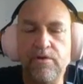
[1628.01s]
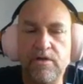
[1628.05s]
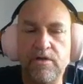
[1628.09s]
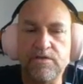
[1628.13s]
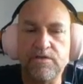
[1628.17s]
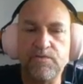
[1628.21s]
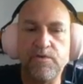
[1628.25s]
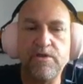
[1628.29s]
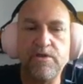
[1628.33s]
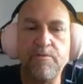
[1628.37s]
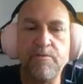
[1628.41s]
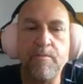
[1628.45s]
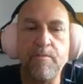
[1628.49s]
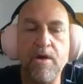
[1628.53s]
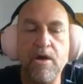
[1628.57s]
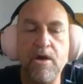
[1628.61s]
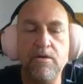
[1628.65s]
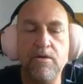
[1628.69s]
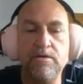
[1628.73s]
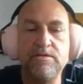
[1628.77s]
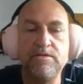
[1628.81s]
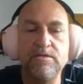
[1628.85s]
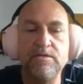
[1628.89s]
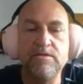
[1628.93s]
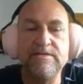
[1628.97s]
worth of
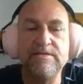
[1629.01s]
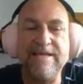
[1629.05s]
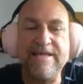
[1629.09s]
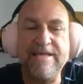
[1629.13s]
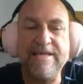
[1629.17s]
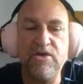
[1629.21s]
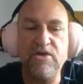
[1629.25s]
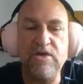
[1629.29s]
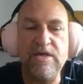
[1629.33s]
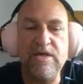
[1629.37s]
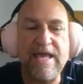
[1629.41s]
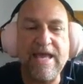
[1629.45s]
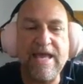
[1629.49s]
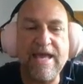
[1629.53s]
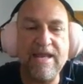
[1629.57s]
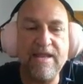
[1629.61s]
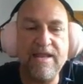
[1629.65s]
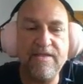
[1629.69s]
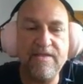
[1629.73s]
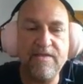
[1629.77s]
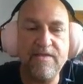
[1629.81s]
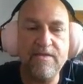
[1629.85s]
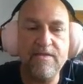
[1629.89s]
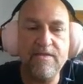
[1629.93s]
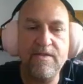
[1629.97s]
bonuses that you get
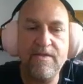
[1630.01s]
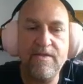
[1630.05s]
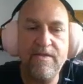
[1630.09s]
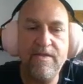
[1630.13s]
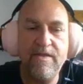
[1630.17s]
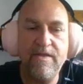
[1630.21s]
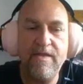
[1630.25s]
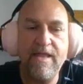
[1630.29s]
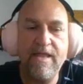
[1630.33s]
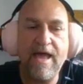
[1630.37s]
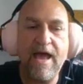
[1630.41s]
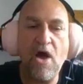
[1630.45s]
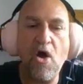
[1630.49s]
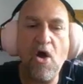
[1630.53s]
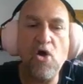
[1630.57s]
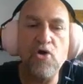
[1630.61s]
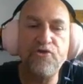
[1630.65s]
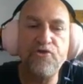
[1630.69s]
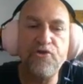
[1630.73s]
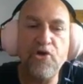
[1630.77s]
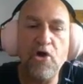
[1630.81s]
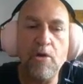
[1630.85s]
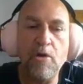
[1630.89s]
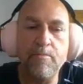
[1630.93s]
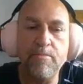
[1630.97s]
on
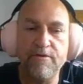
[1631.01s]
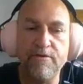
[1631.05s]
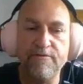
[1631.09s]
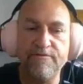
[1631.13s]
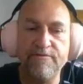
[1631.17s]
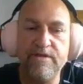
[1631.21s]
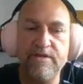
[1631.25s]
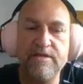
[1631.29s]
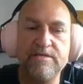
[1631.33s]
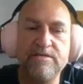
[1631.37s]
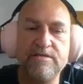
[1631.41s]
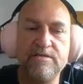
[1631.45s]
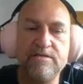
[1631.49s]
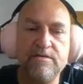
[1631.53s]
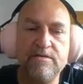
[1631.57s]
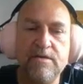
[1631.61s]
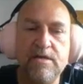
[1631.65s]
top of this.